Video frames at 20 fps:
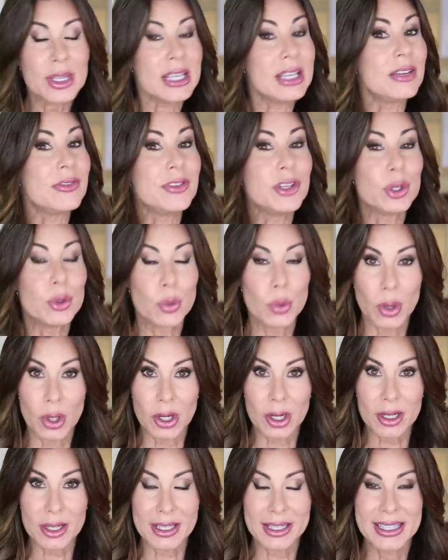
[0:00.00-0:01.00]
if you
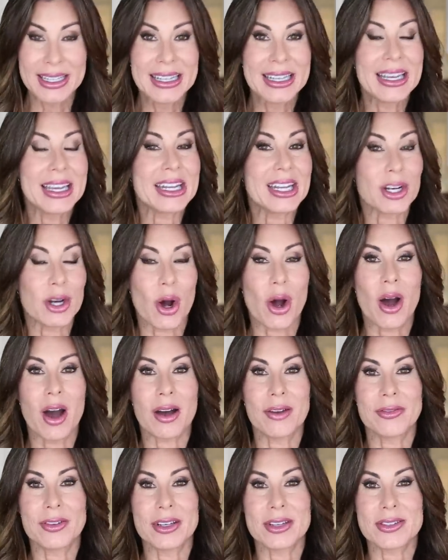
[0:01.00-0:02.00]
work in an
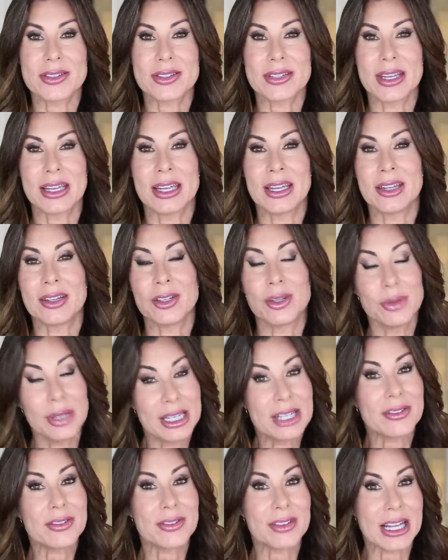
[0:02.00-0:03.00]
office and you
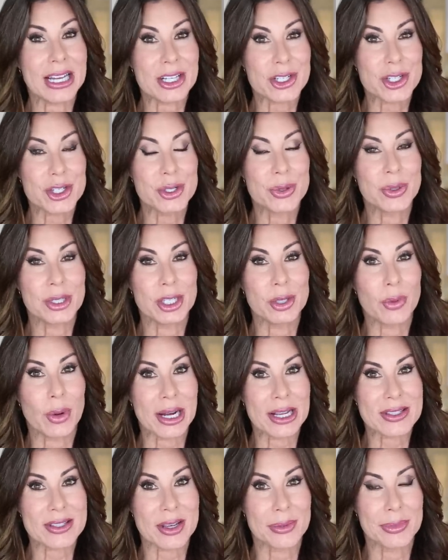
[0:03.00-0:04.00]
need a flat shoe and you
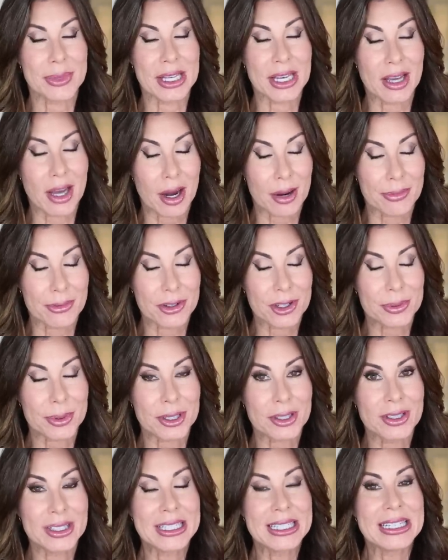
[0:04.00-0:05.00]
want something
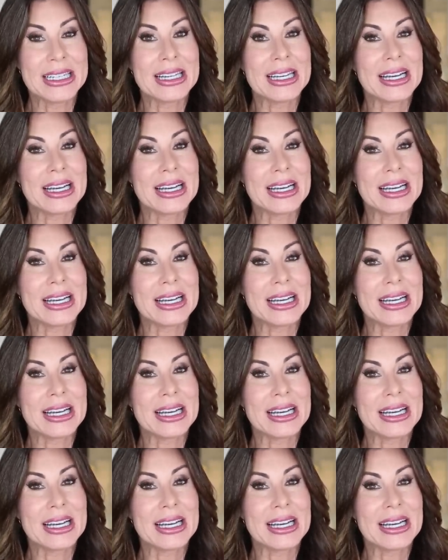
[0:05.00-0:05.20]
comfortable,